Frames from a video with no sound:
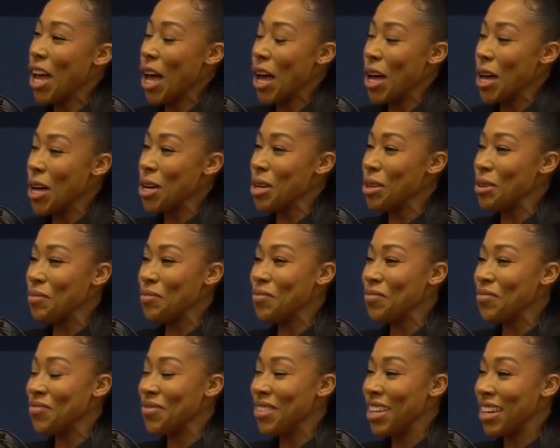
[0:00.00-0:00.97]

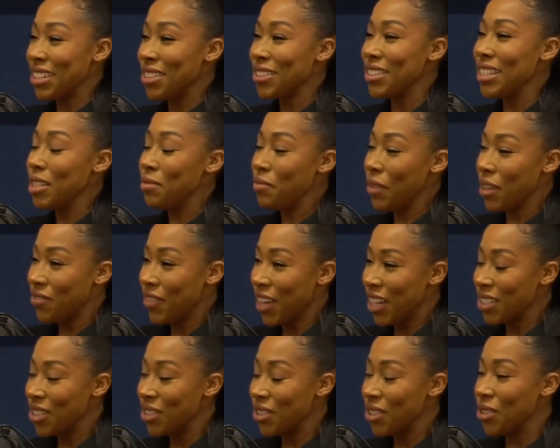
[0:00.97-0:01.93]
I did my
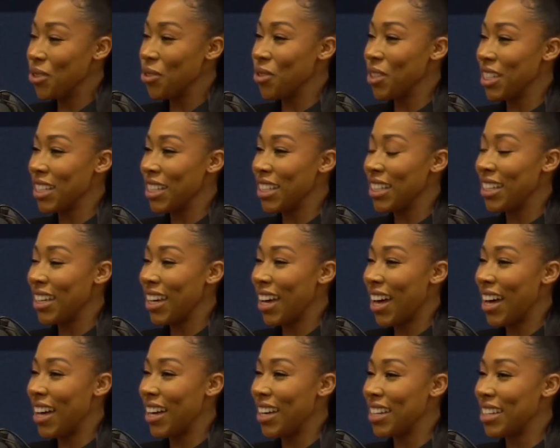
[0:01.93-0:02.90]
fashion degree
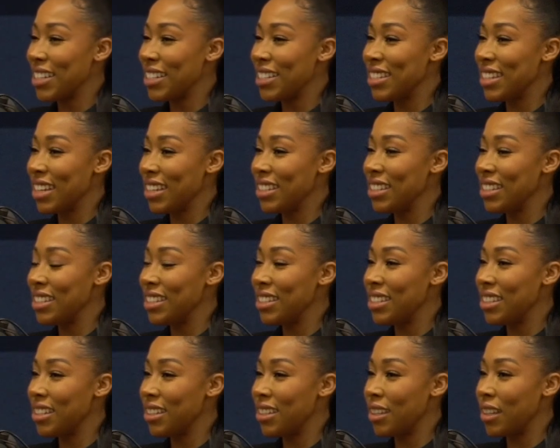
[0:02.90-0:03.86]
and I
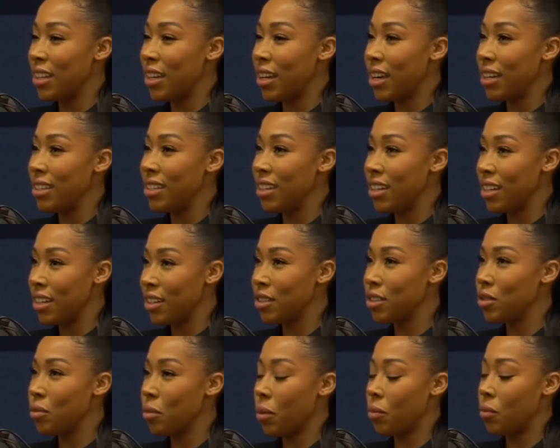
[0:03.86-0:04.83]
did a
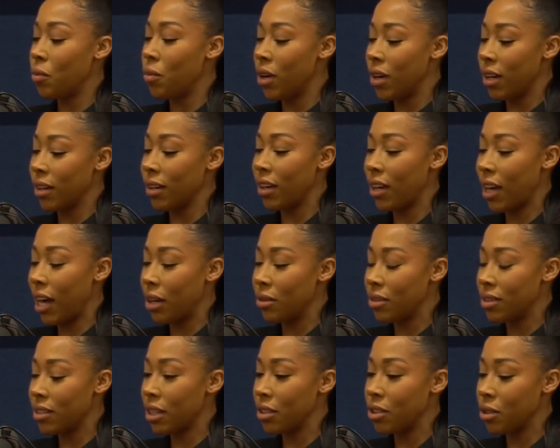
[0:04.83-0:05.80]
year's work
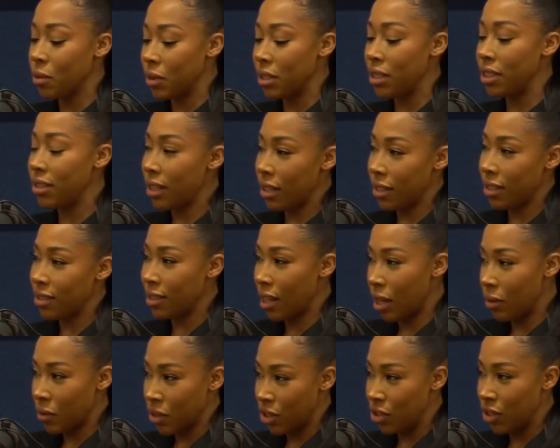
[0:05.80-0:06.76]
outside. So we did like a
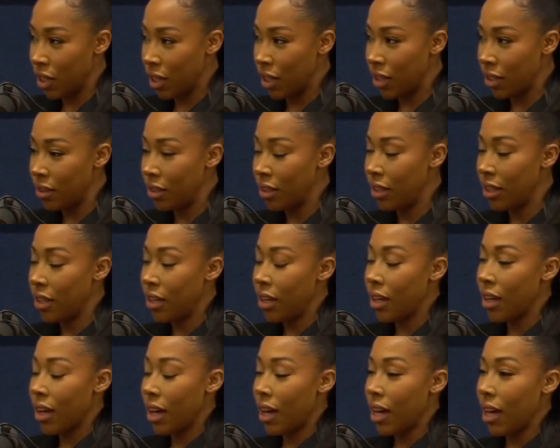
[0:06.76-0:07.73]
sandwich year.
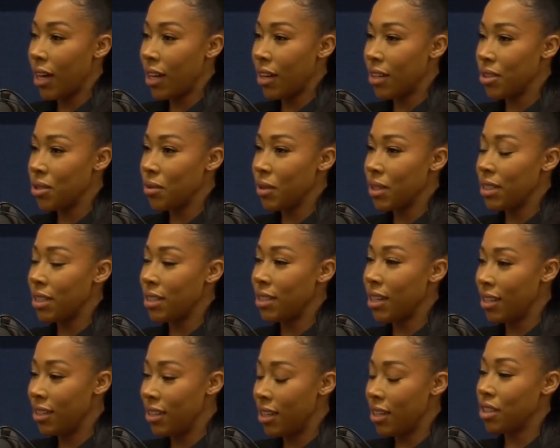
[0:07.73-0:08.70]
And so I did
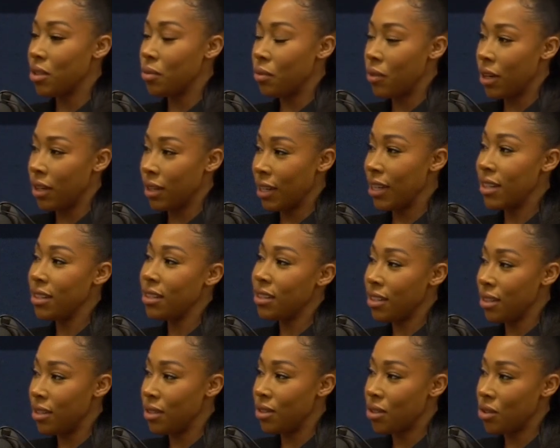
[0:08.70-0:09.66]
a year's work in the
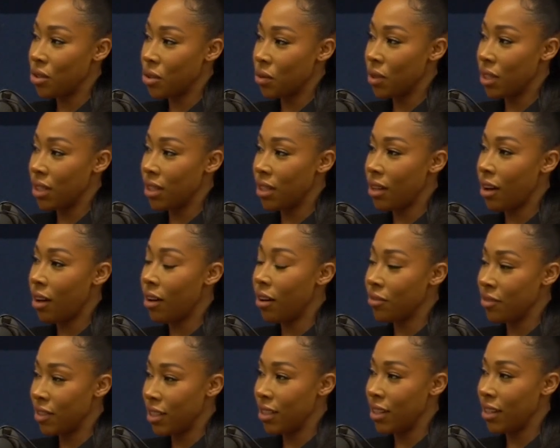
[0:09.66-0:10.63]
industry.
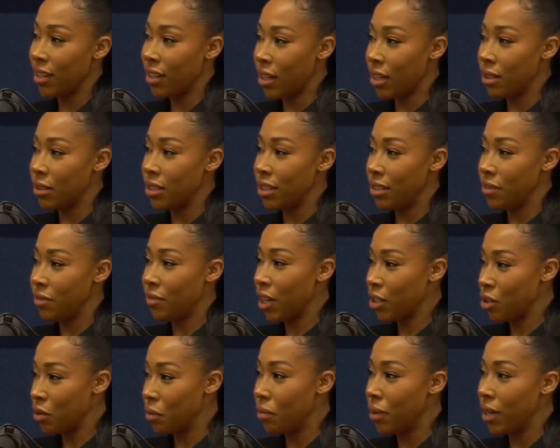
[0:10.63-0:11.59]
Half the year I did
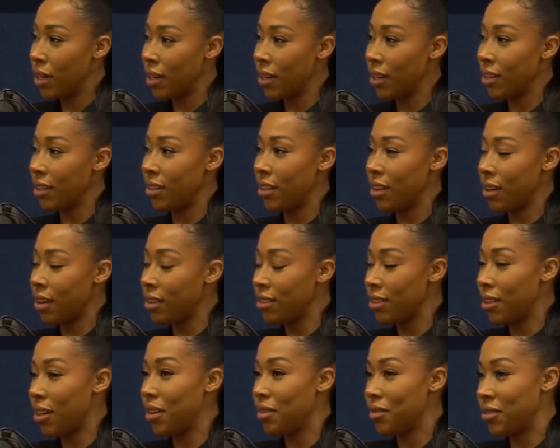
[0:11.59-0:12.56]
fashion buying and the
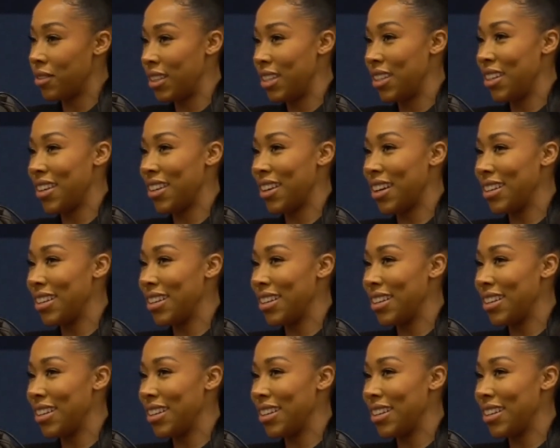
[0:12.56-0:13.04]
other half of the year